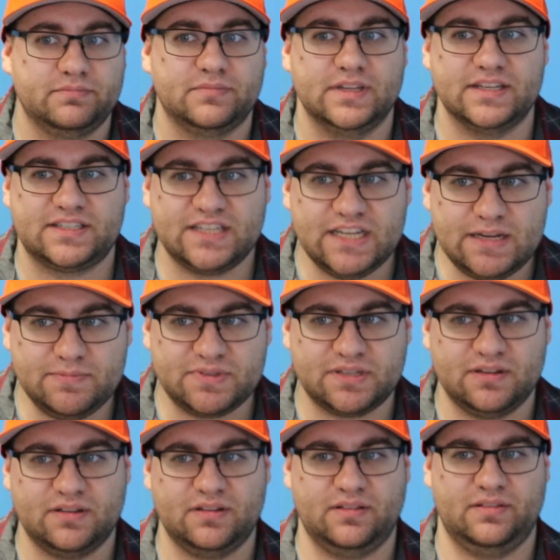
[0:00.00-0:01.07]
It seems
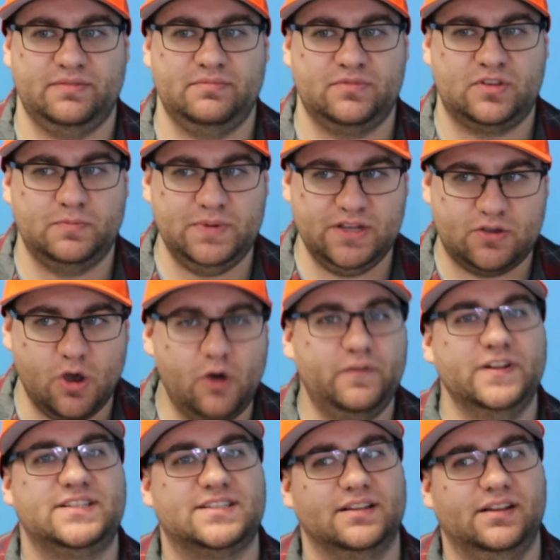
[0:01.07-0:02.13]
to be
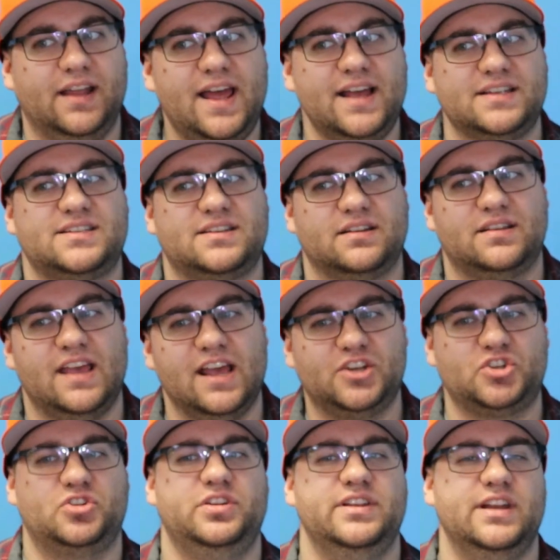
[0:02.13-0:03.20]
COVID's last
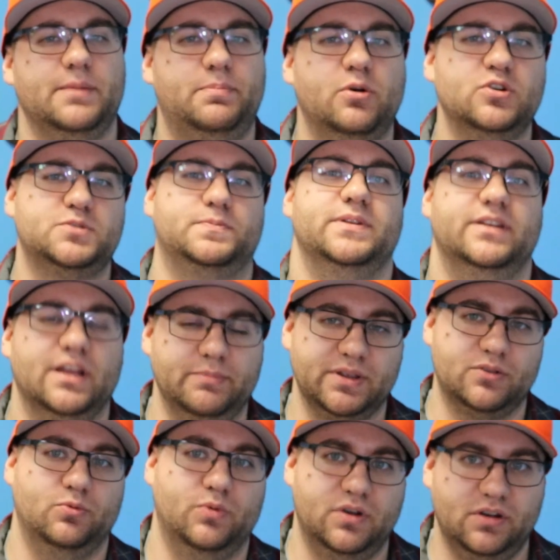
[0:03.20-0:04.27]
casualty in a post-pandemic
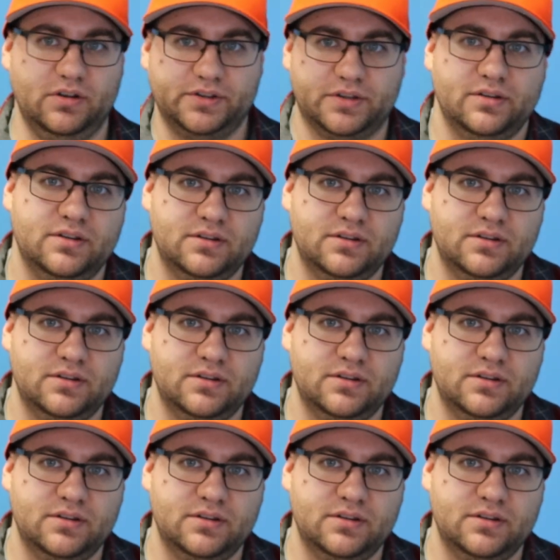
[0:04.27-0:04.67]
world.